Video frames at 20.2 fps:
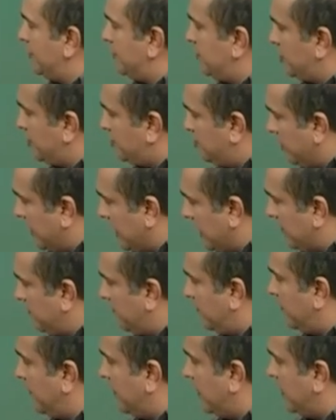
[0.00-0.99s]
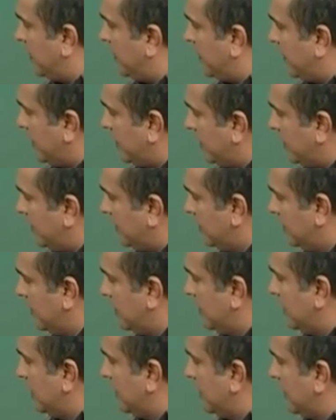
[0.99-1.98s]
split further
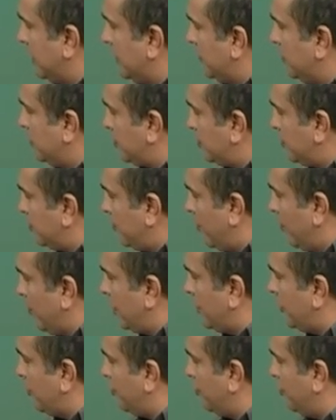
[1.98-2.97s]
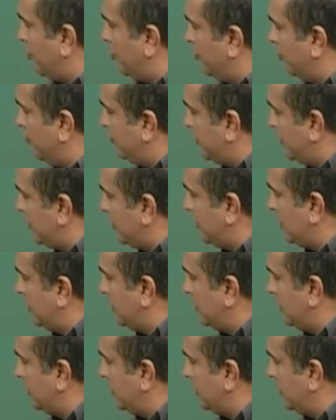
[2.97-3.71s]
into smaller tubes,